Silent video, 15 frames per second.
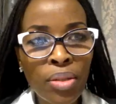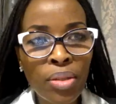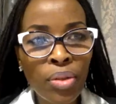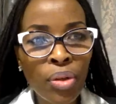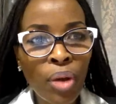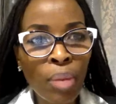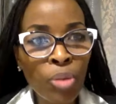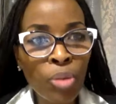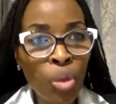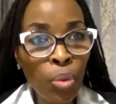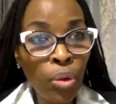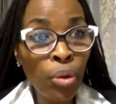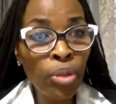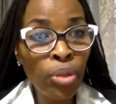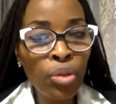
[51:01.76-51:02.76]
you know, I'm sure
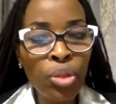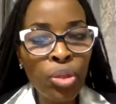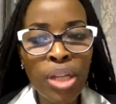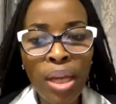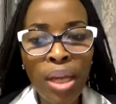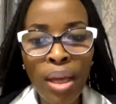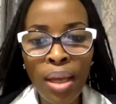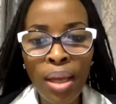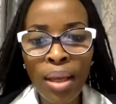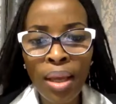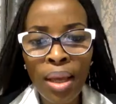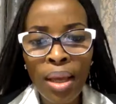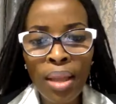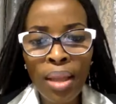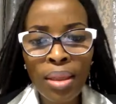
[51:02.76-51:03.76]
we're going to share
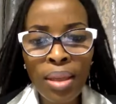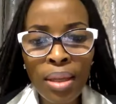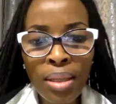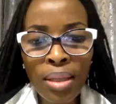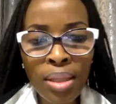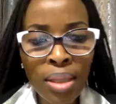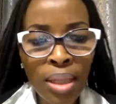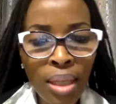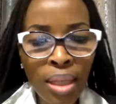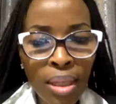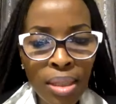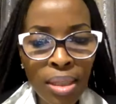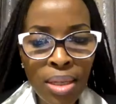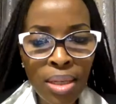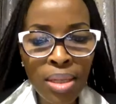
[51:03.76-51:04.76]
the
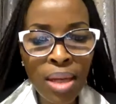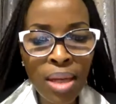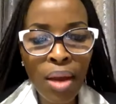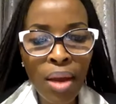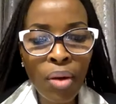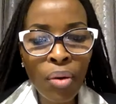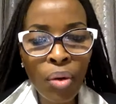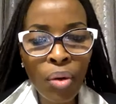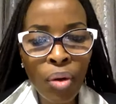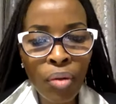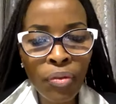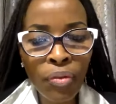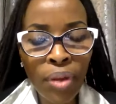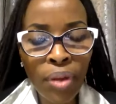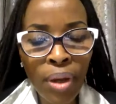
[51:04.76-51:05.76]
screen just now of,
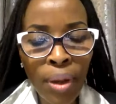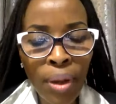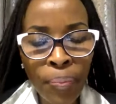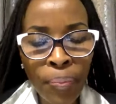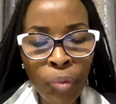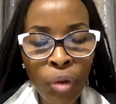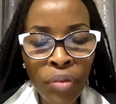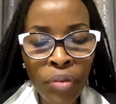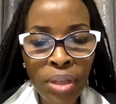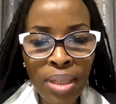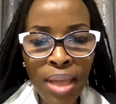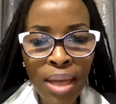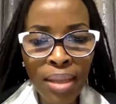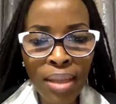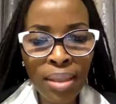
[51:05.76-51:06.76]
um, of the
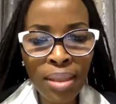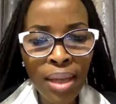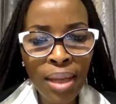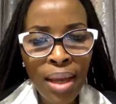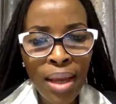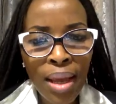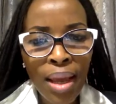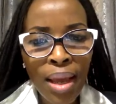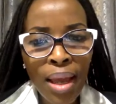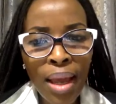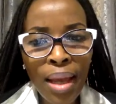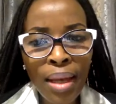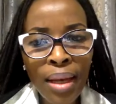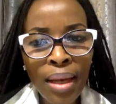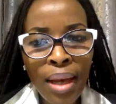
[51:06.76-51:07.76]
site.
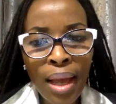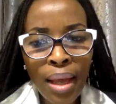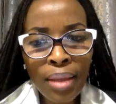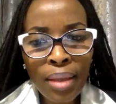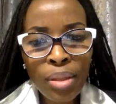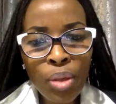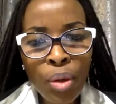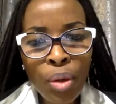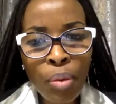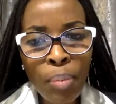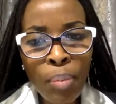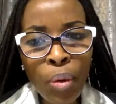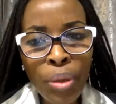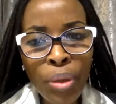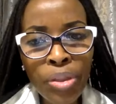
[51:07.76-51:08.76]
And so
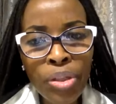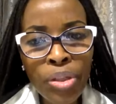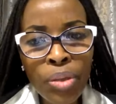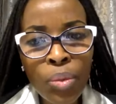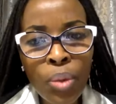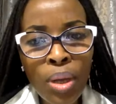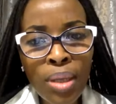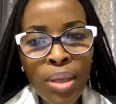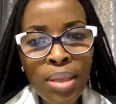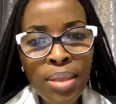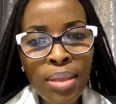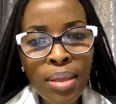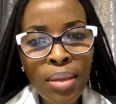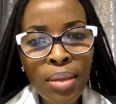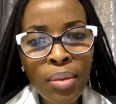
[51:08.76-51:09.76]
my question
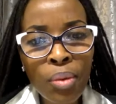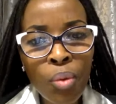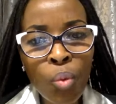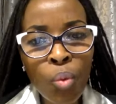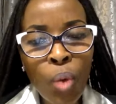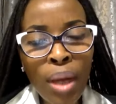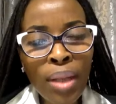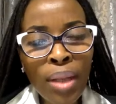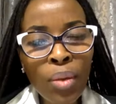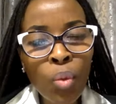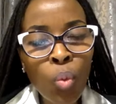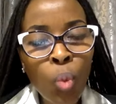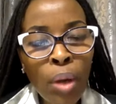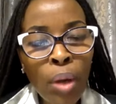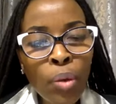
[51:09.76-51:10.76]
was, what,
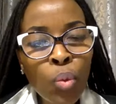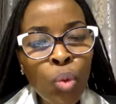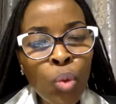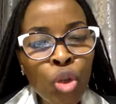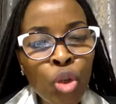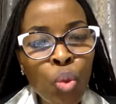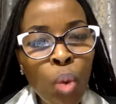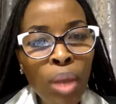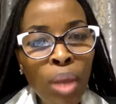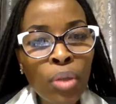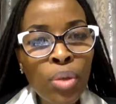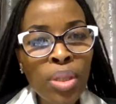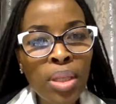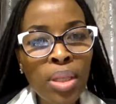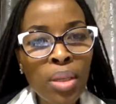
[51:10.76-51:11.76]
what would you want
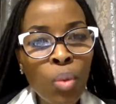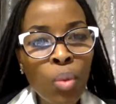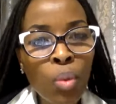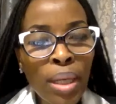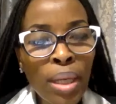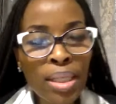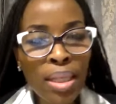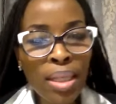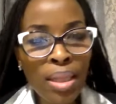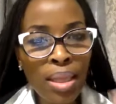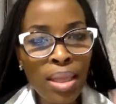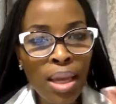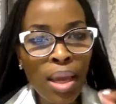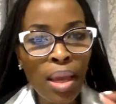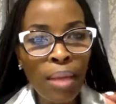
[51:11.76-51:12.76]
to see? What is the
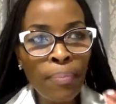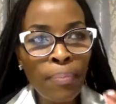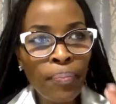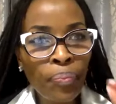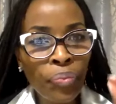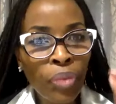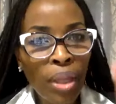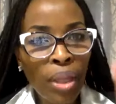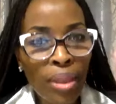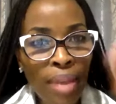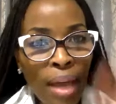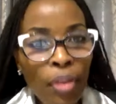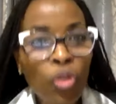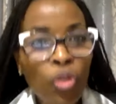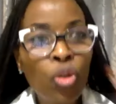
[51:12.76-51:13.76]
thing
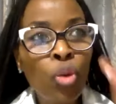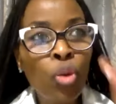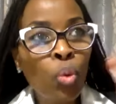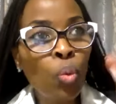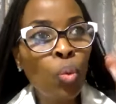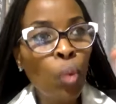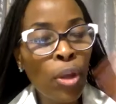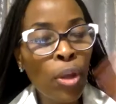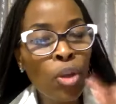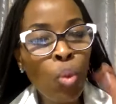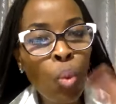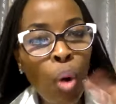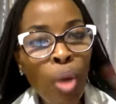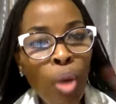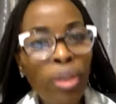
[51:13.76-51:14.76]
that you, when you
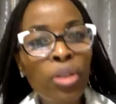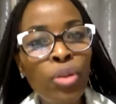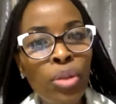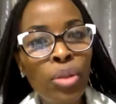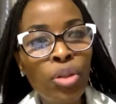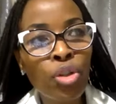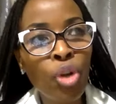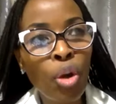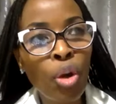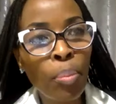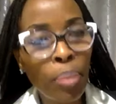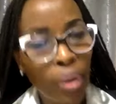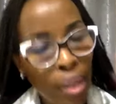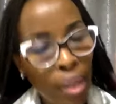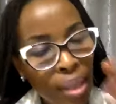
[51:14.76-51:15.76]
walk into the shop,
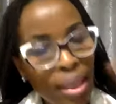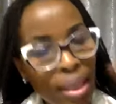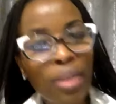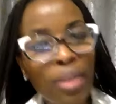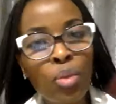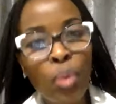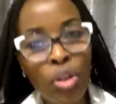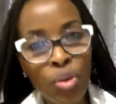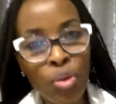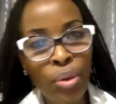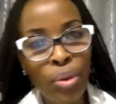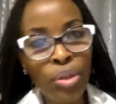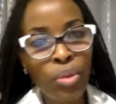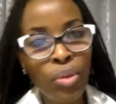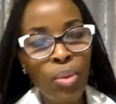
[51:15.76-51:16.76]
that is what you're
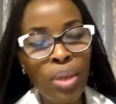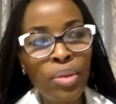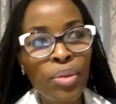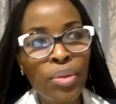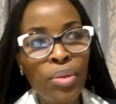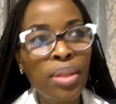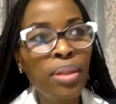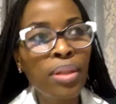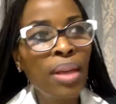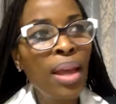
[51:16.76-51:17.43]
going to want to see.